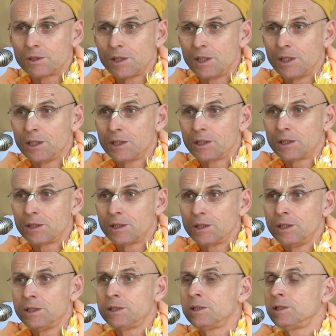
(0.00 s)
Right?
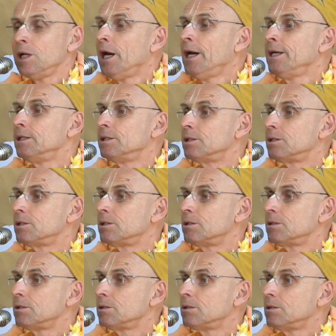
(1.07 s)
It is
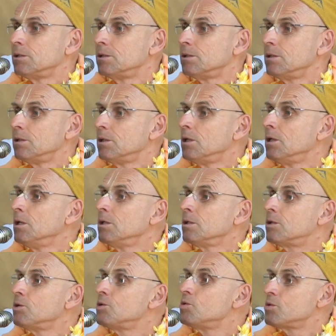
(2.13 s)
nice, to
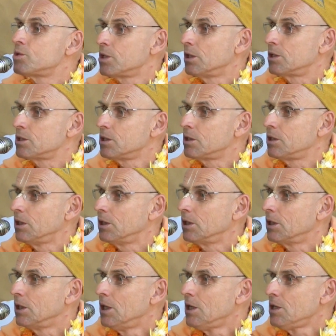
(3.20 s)
do such a thing.
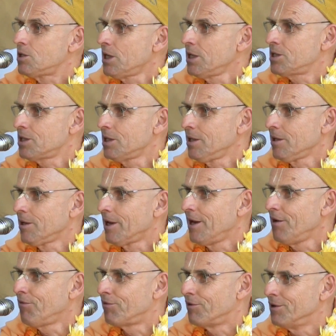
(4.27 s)
It takes a little
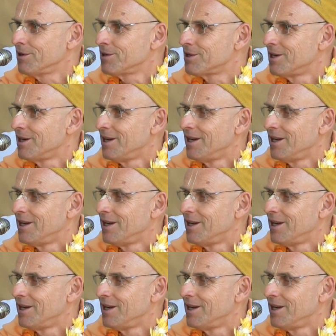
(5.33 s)
effort.